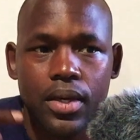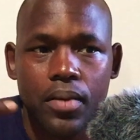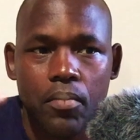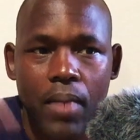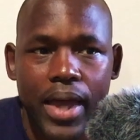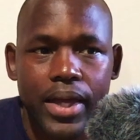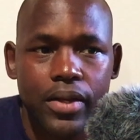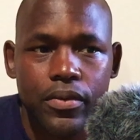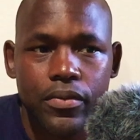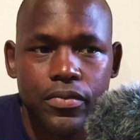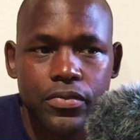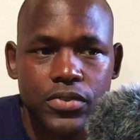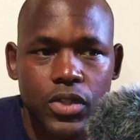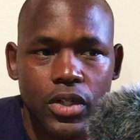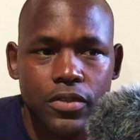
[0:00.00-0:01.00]
might have
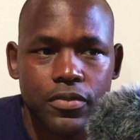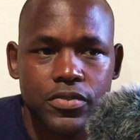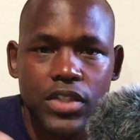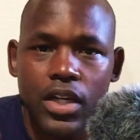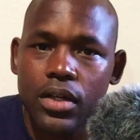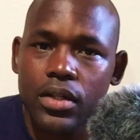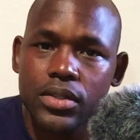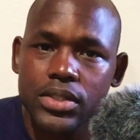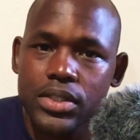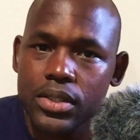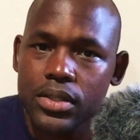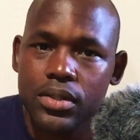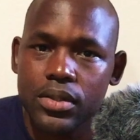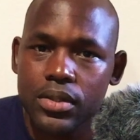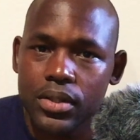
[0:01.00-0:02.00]
sort of dulled
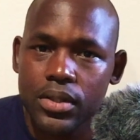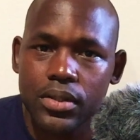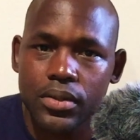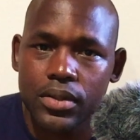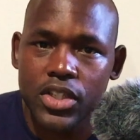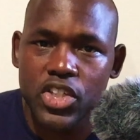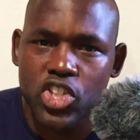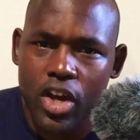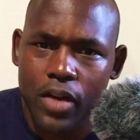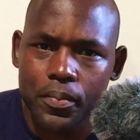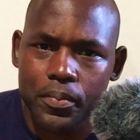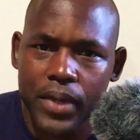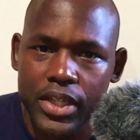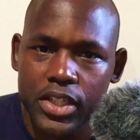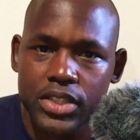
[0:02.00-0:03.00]
the
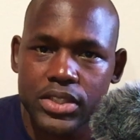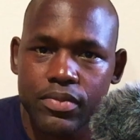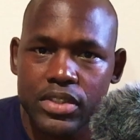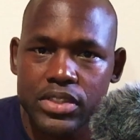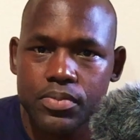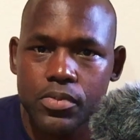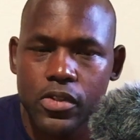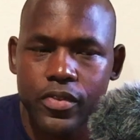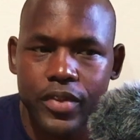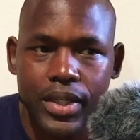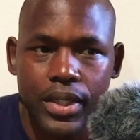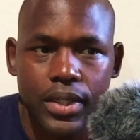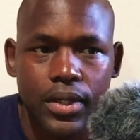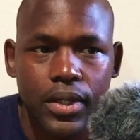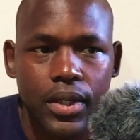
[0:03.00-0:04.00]
sharp edges of this movie